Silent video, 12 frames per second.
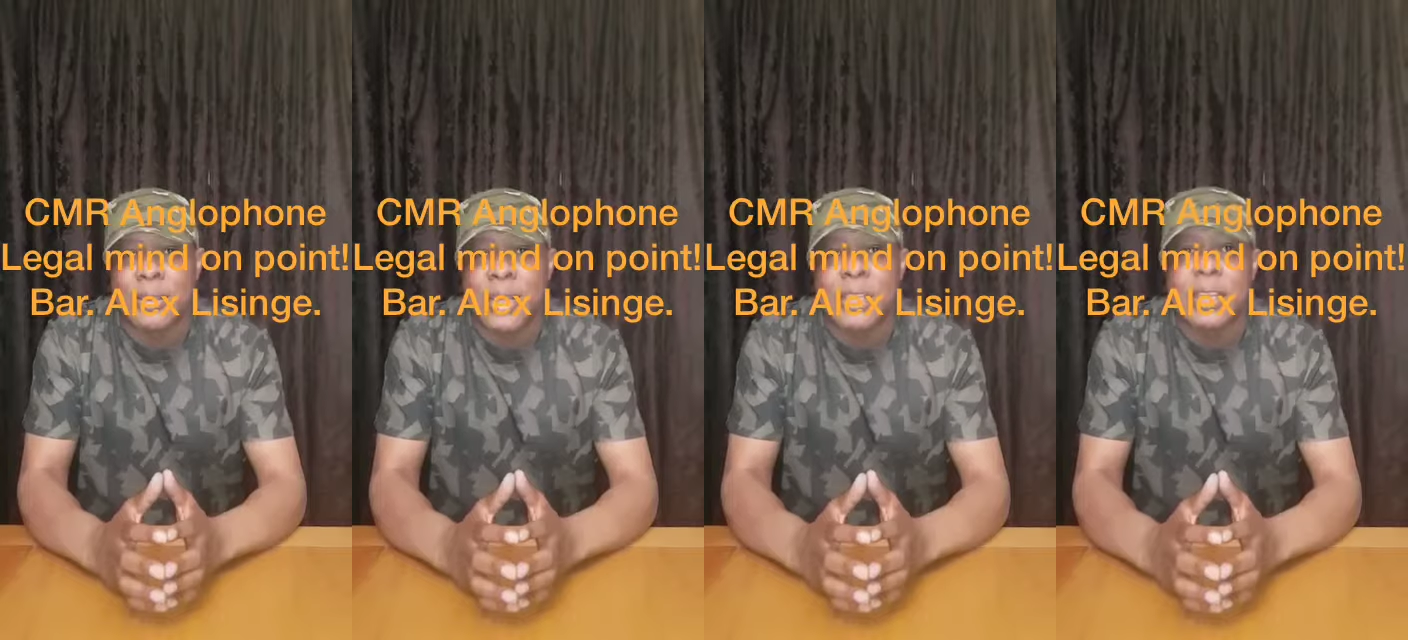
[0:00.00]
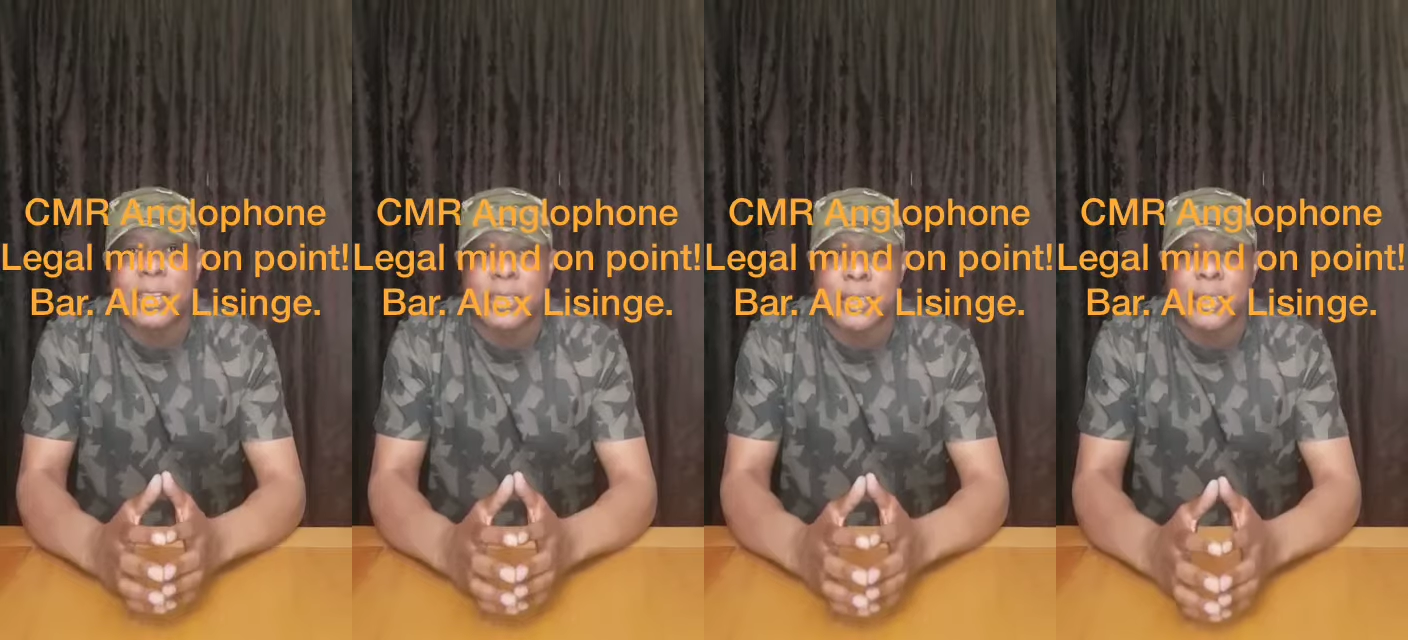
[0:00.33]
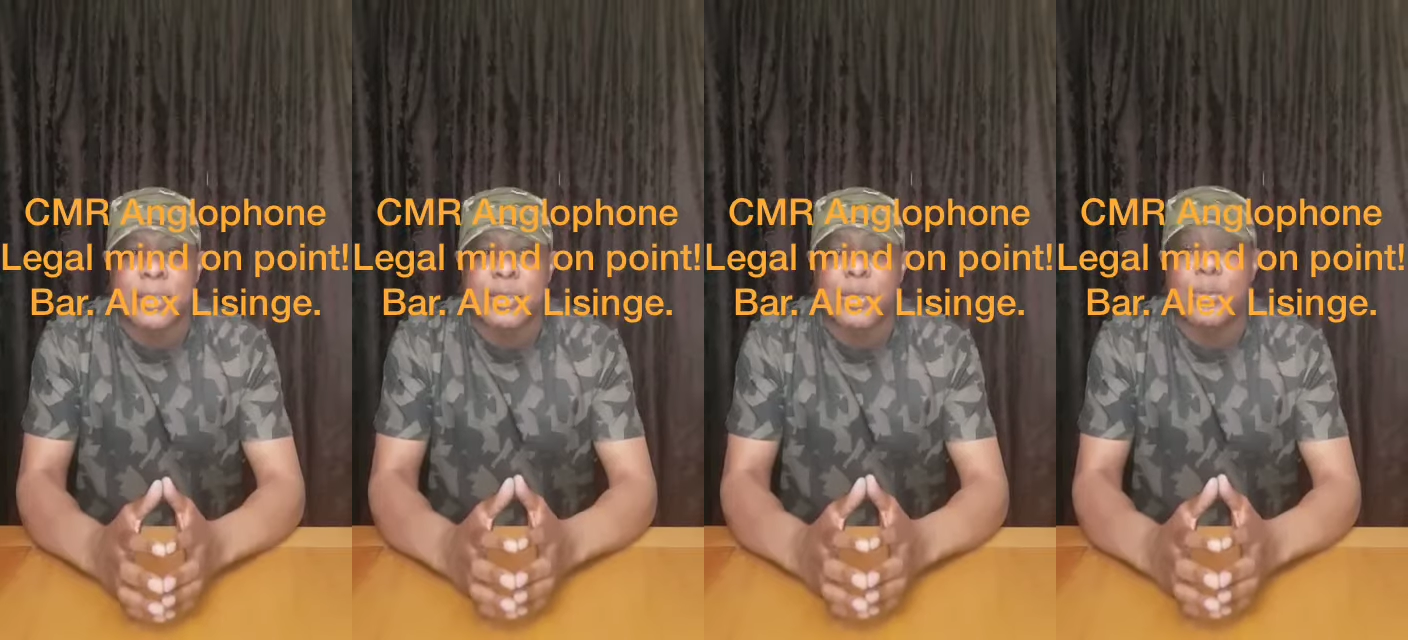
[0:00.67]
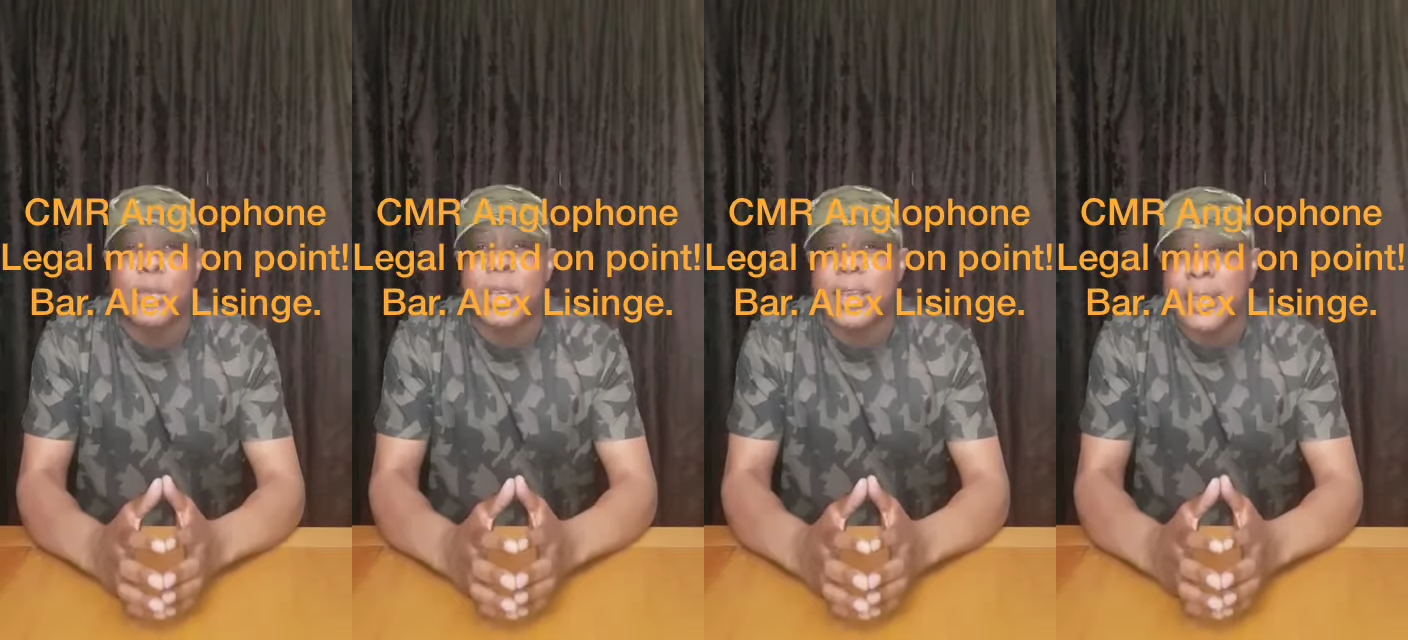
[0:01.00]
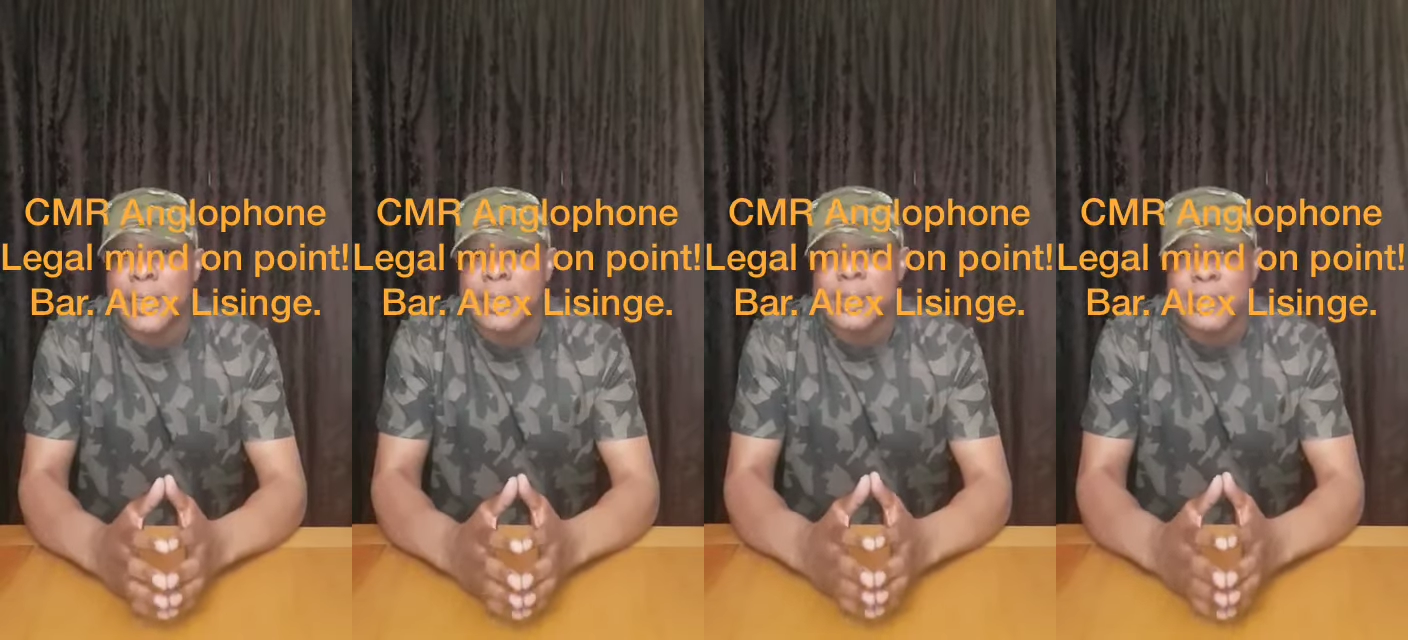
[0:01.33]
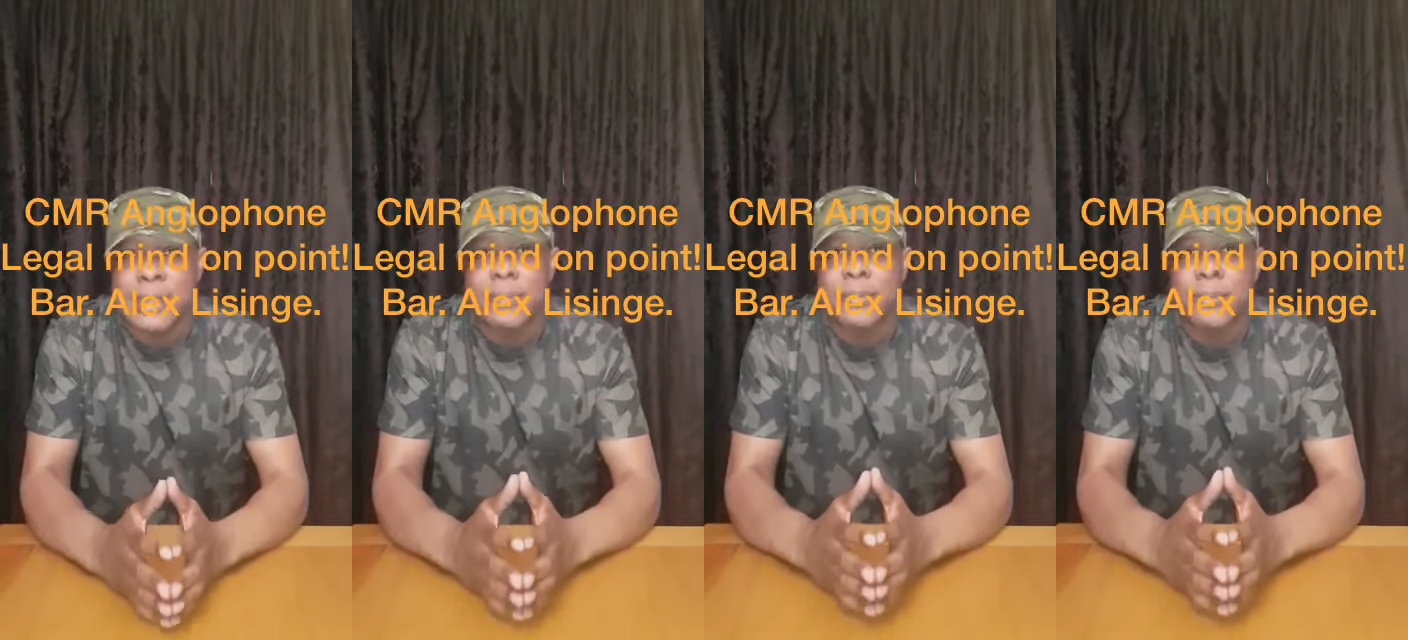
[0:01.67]
they check say you be
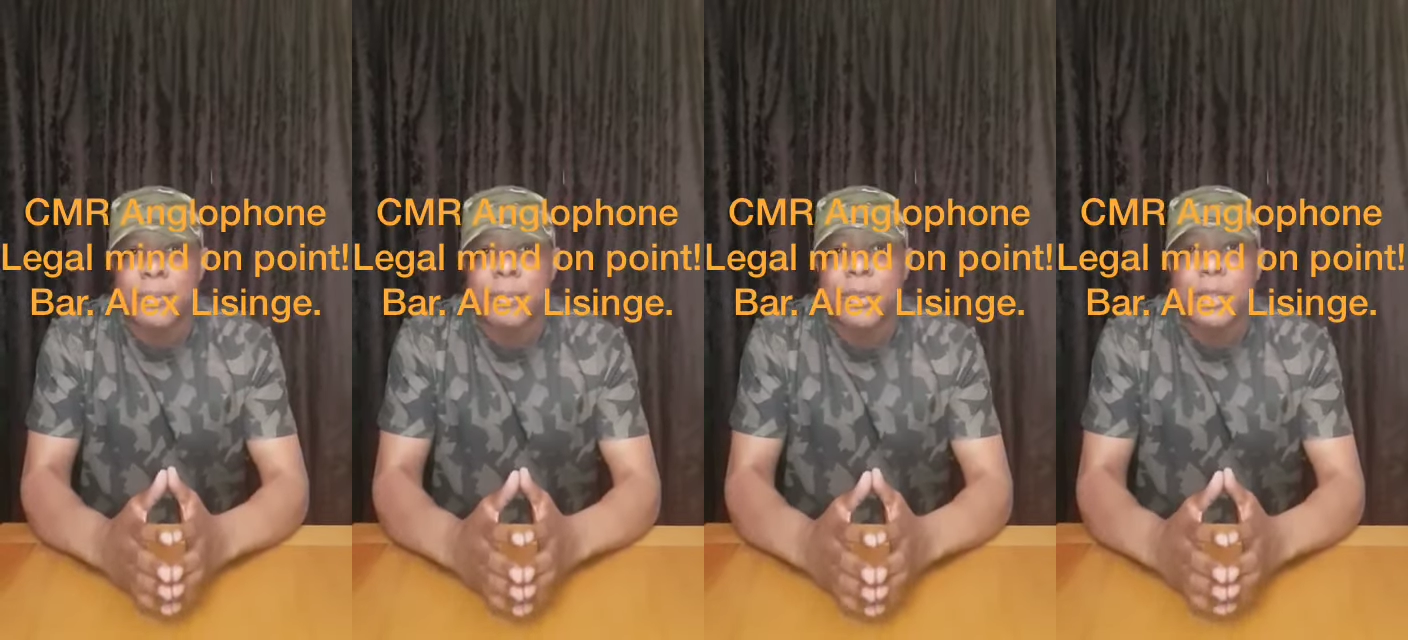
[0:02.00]
against them